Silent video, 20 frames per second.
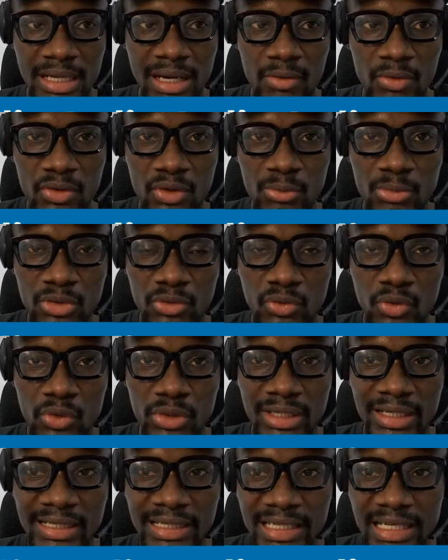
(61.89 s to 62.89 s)
I want to be sure you
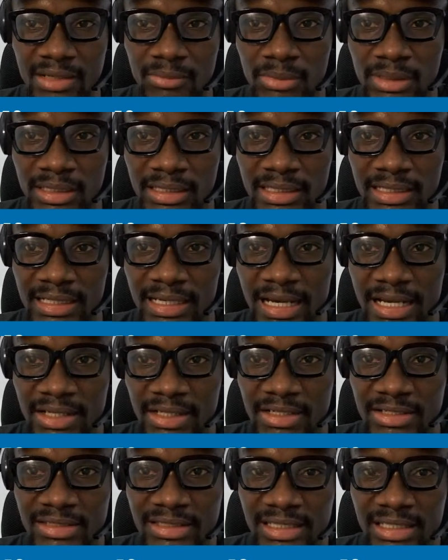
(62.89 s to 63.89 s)
can hear me and you
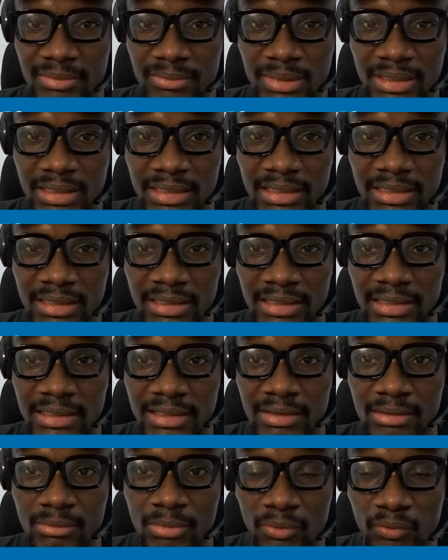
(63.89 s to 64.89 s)
can see me
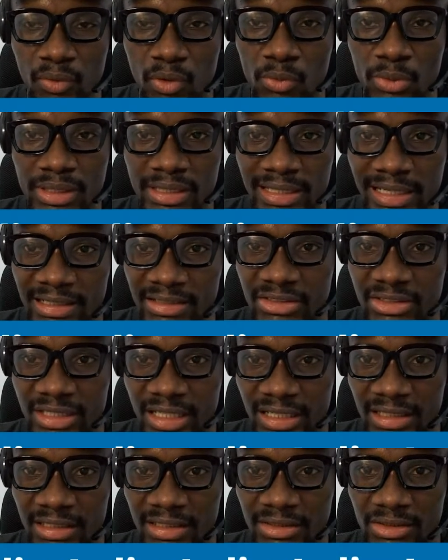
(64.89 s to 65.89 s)
before we get
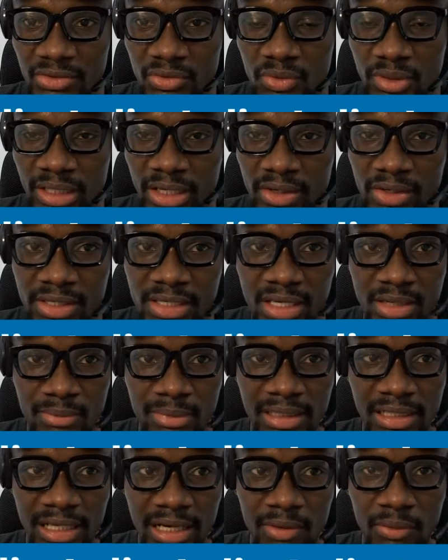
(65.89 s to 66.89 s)
started. So can you hear
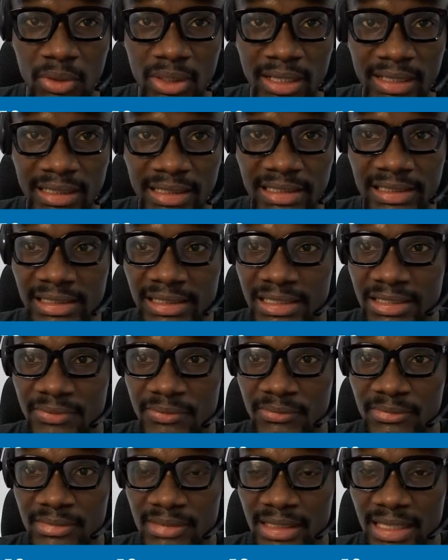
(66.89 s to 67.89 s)
me loud and clear?
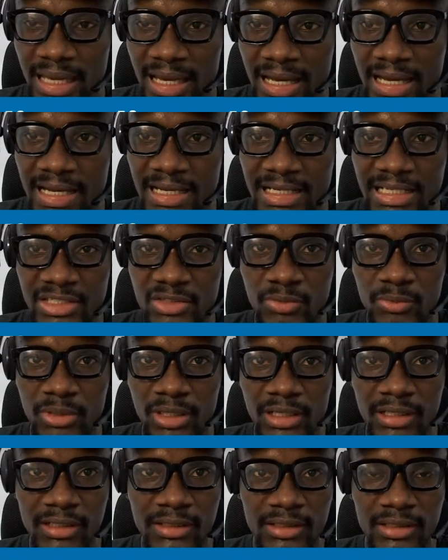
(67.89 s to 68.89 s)
And it's
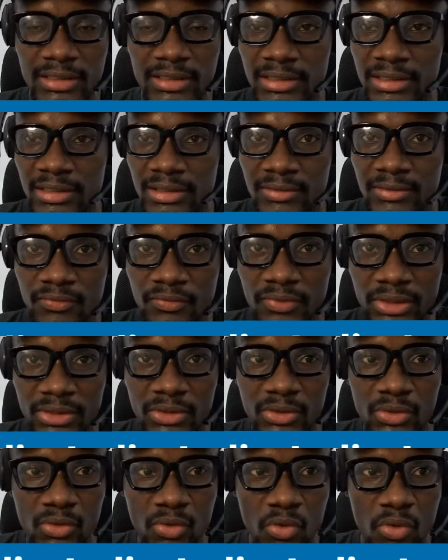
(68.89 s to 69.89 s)
my
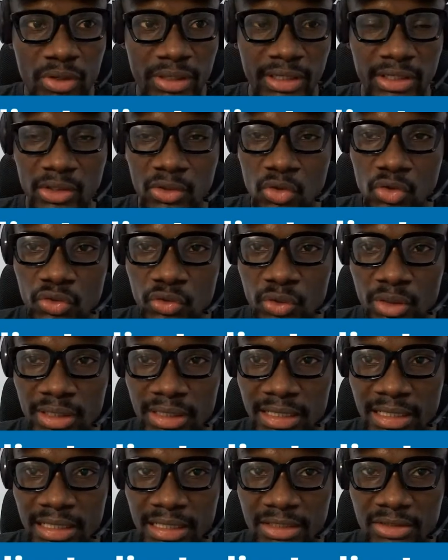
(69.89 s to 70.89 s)
video okay on your
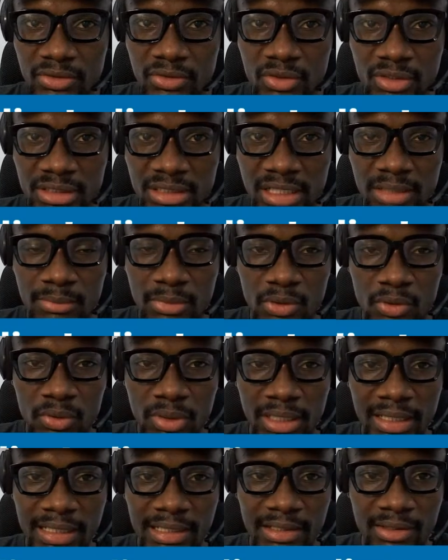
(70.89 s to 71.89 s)
hand? Just let me know
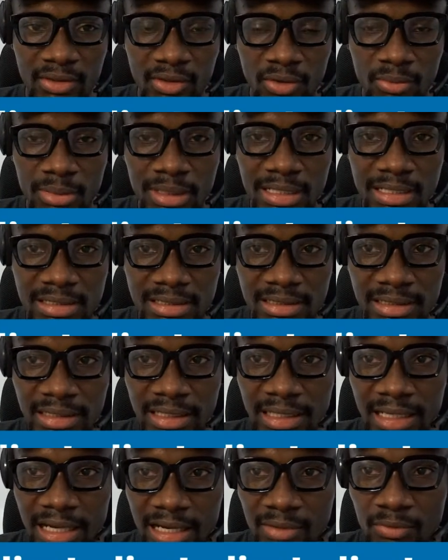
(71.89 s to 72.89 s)
that in the comments
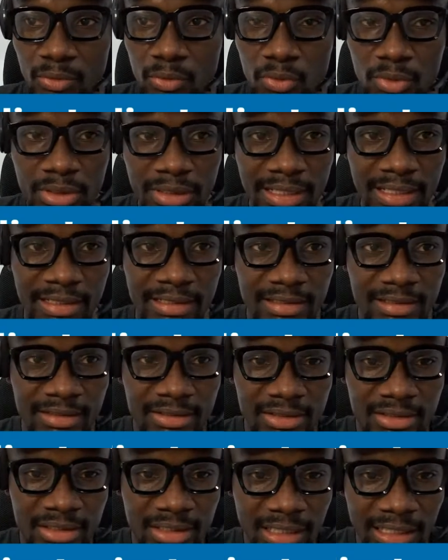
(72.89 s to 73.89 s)
and we will get
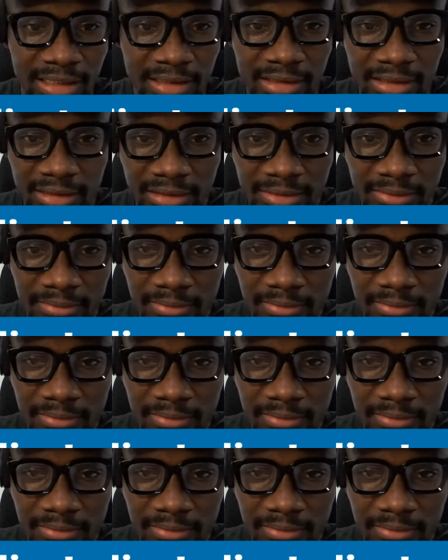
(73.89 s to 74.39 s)
started.